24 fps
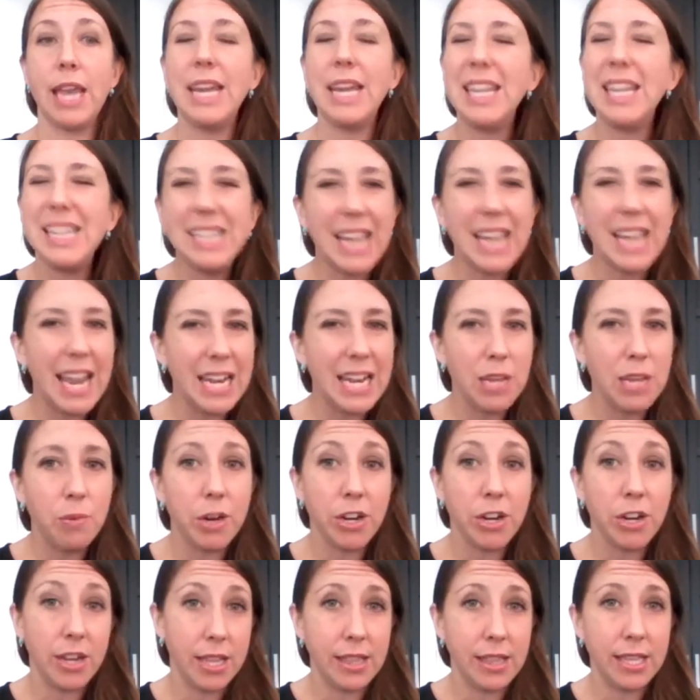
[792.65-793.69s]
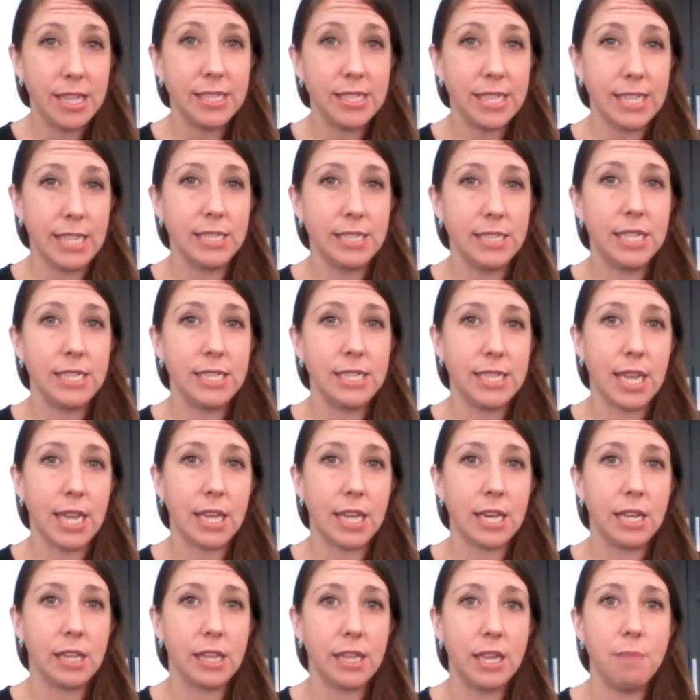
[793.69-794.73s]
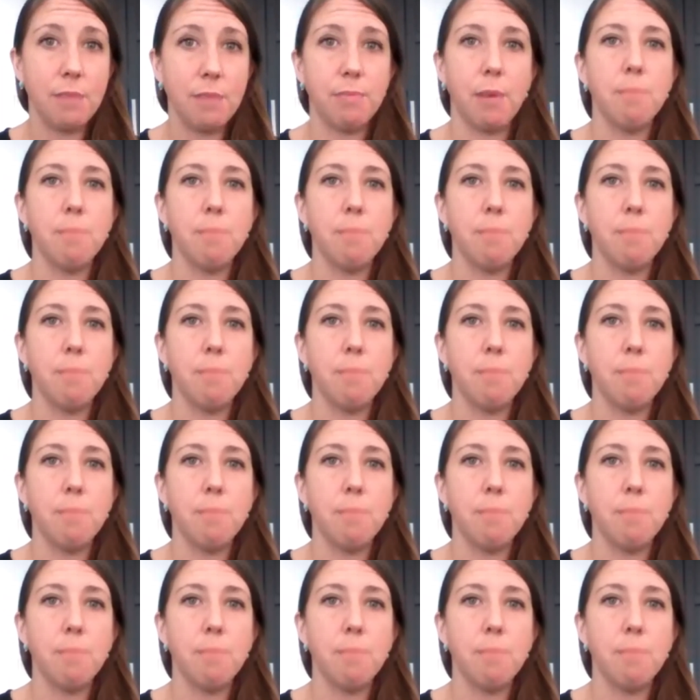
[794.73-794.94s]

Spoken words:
anywhere in the intestines technically,